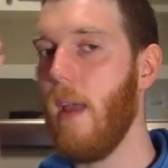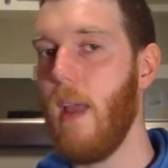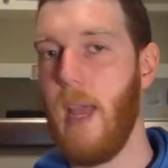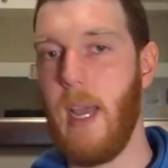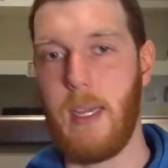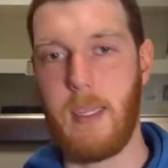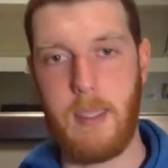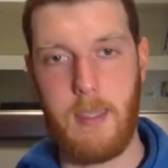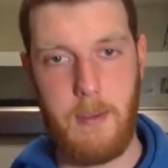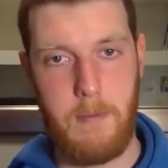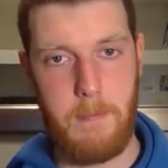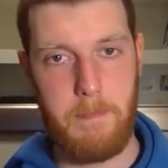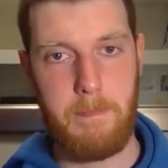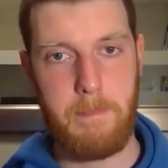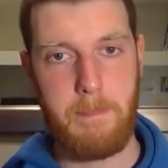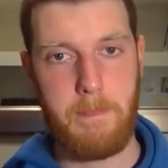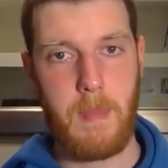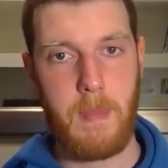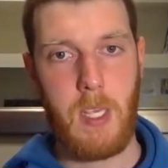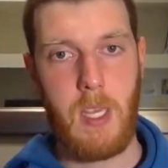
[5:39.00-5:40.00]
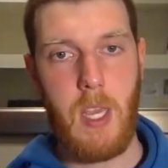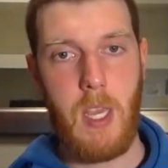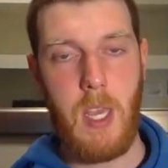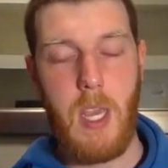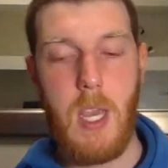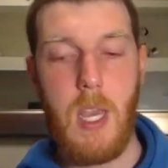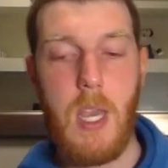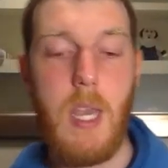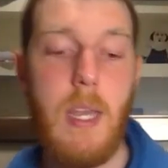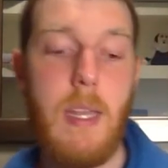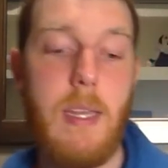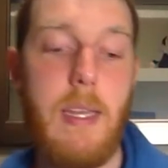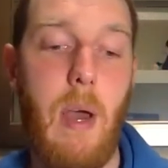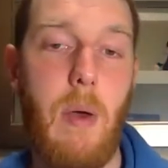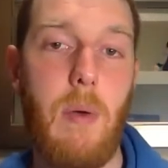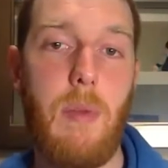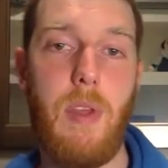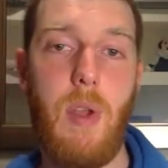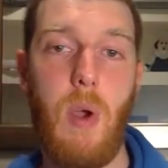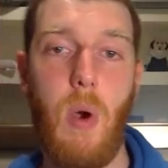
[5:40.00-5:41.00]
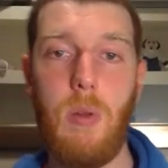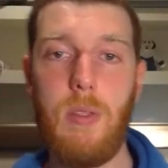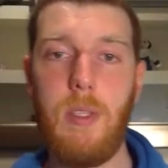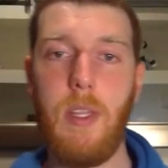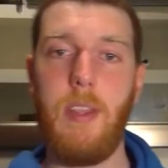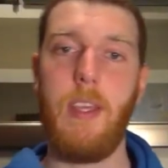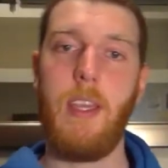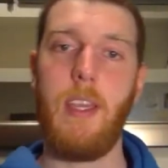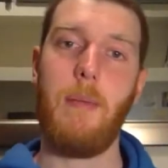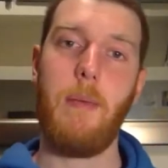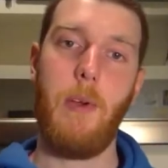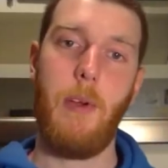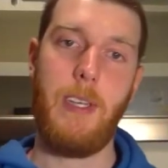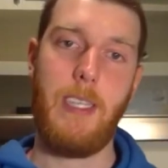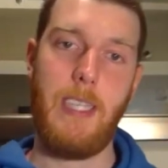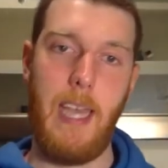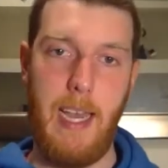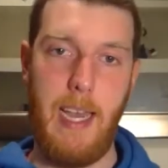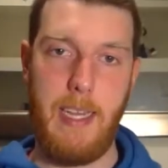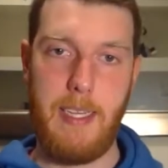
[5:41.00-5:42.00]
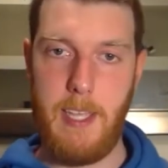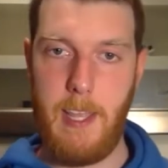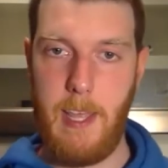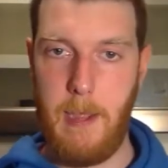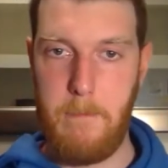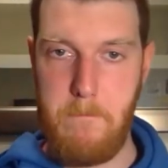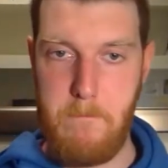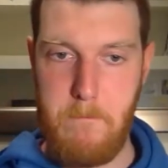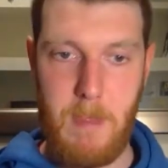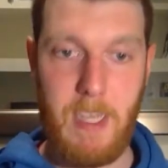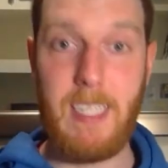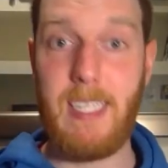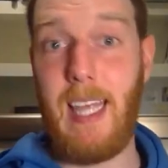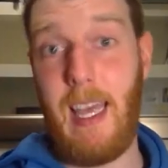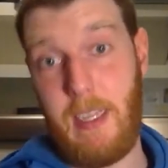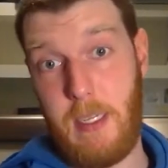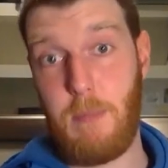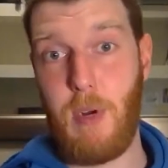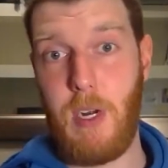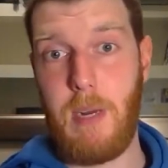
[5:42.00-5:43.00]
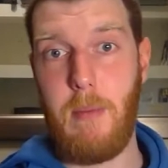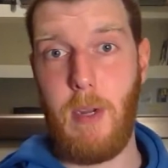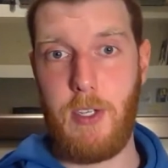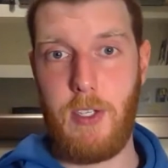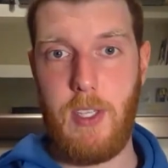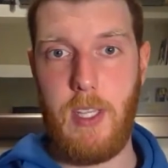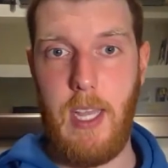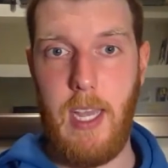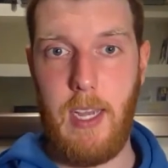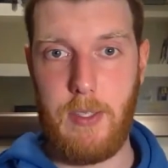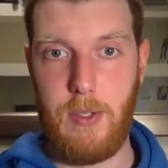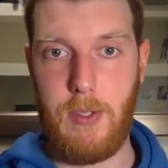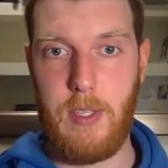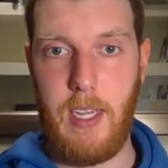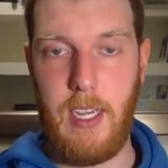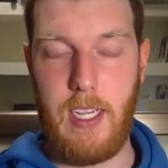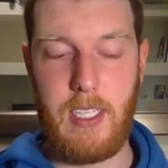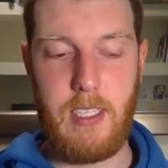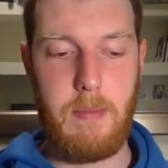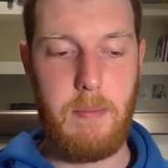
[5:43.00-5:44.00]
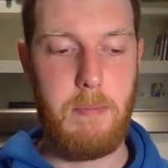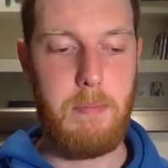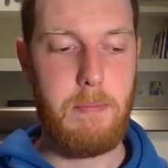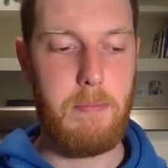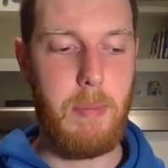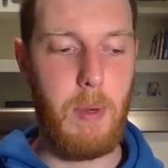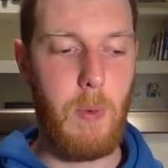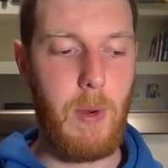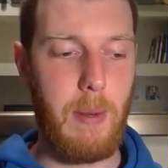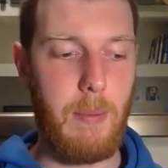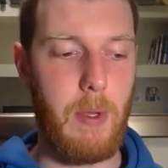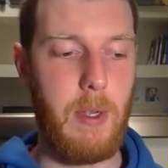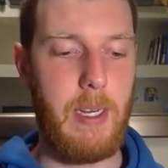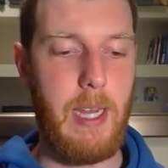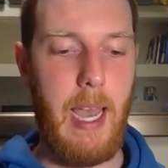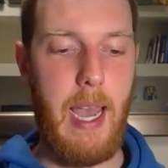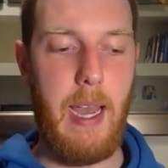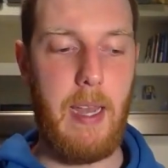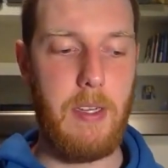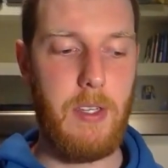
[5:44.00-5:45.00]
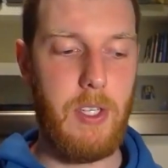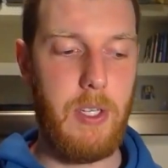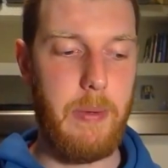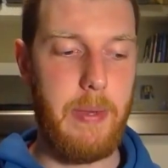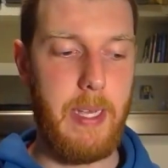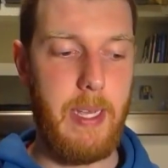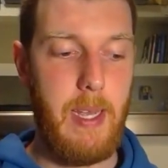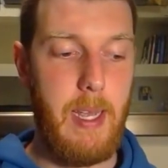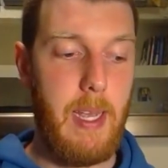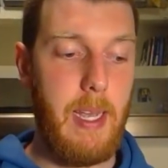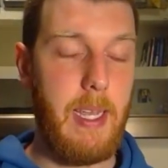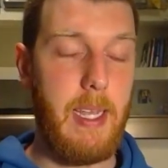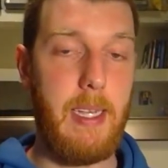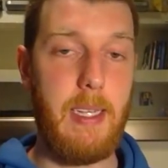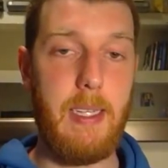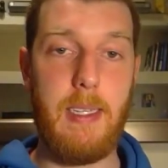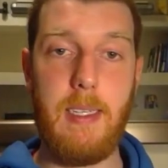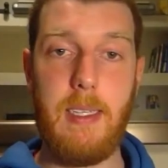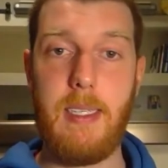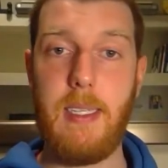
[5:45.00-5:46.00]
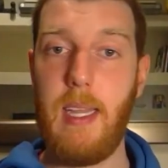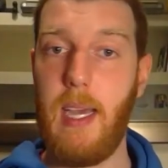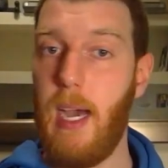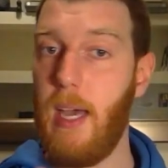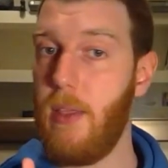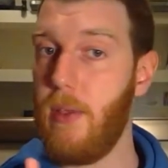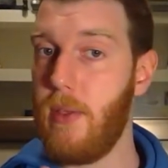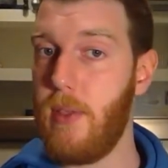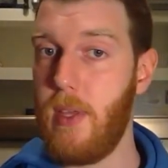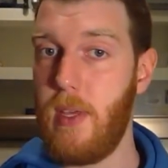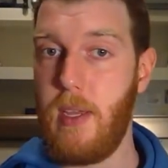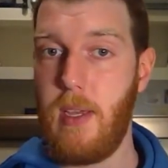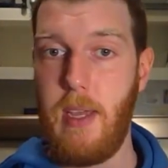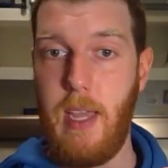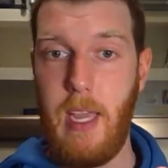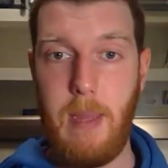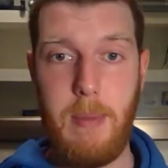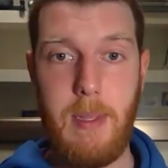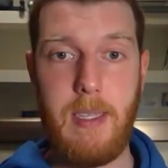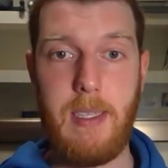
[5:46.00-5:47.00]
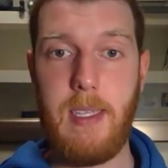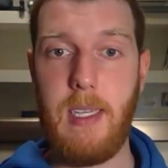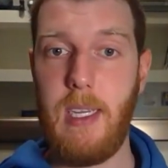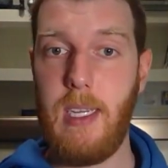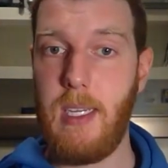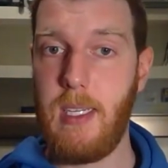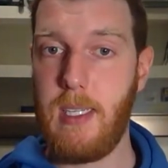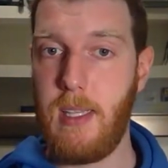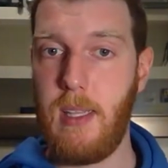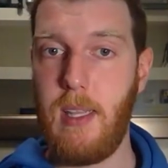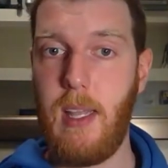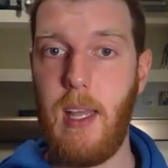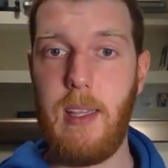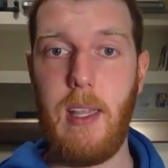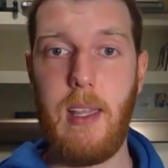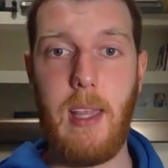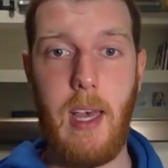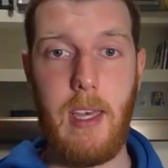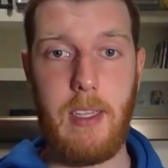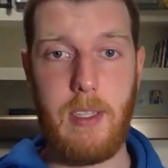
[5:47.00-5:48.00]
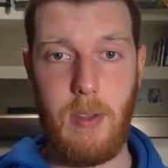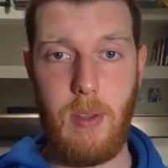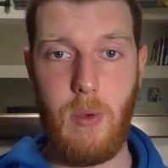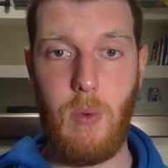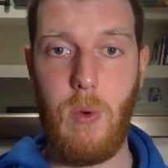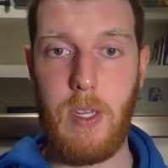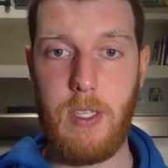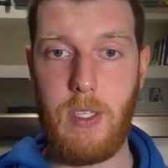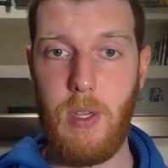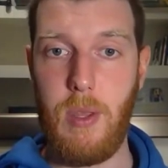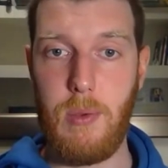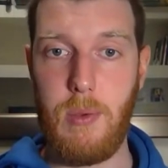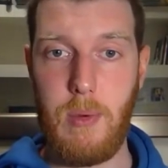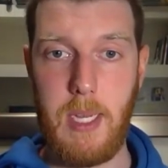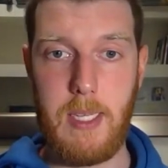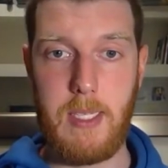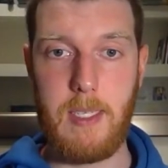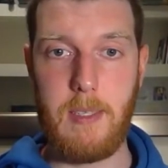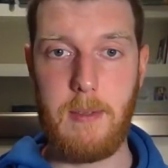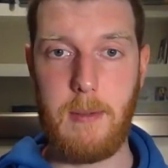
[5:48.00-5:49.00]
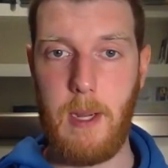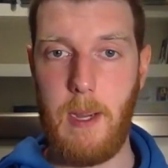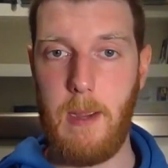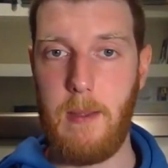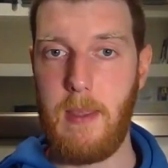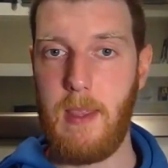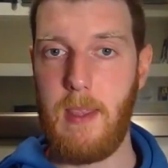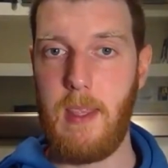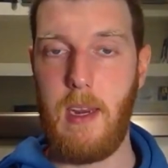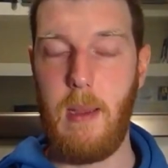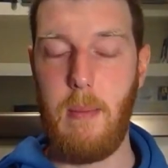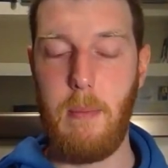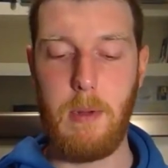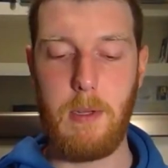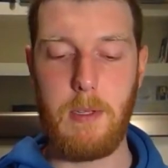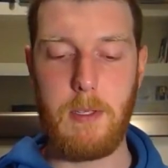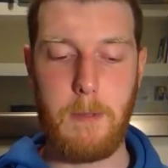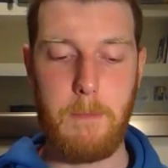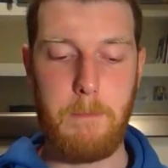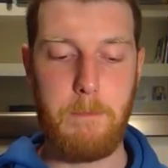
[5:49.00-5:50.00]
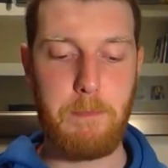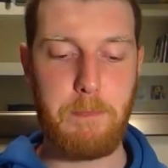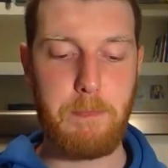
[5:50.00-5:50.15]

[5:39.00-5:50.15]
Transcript: Excellent. Now, the only thing I'm going to add to that is that's pretty much the exercise. But what I'm going to add to it is either the ABCs, the la la la's, or the 1, 2, 3's, okay, the numbers.